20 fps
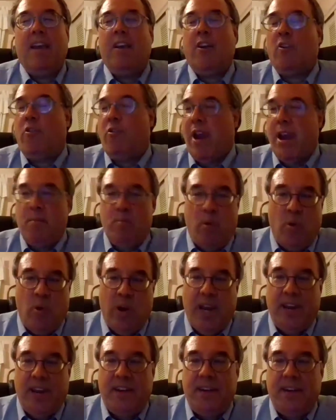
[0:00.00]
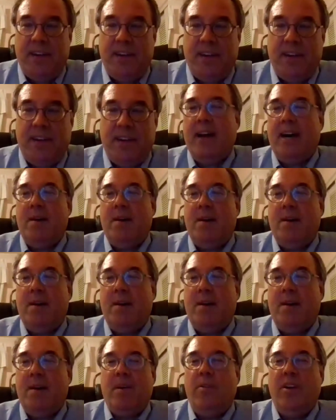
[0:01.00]
great point
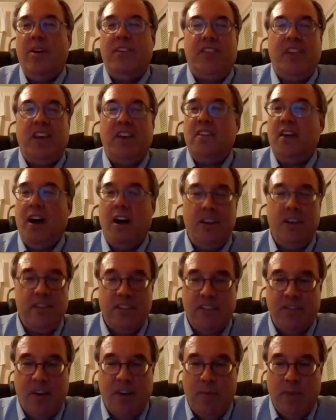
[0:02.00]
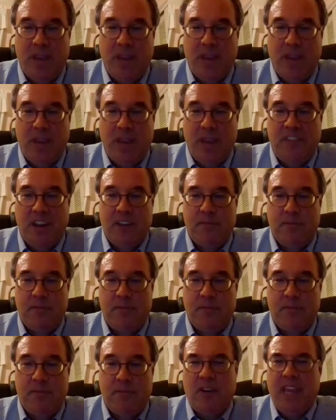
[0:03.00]
um, we see tons of obesity,
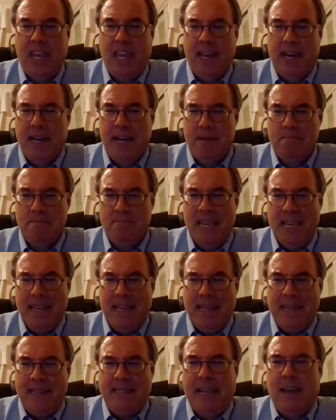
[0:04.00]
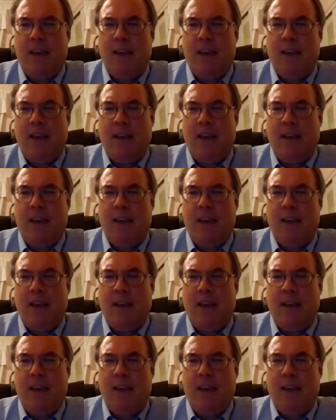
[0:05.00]
especially um,